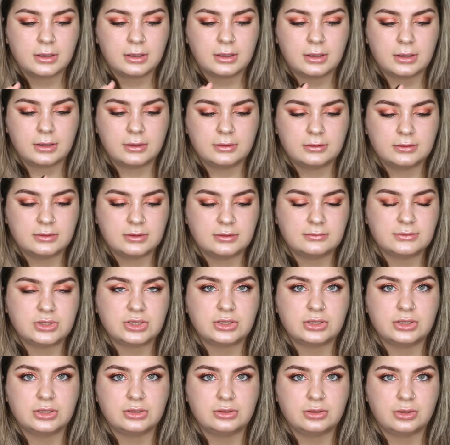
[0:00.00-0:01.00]
Okay, so I'm
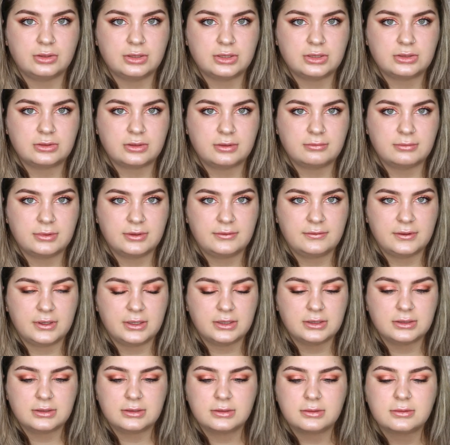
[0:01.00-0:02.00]
just going to dot this around my
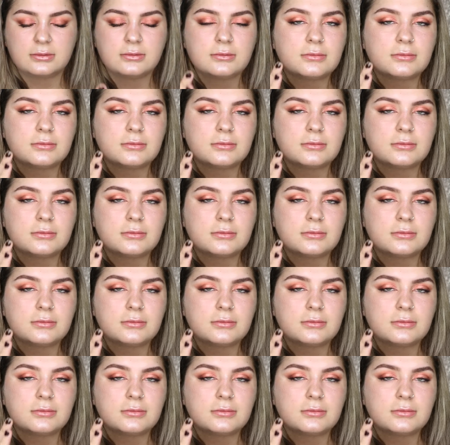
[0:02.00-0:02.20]
face.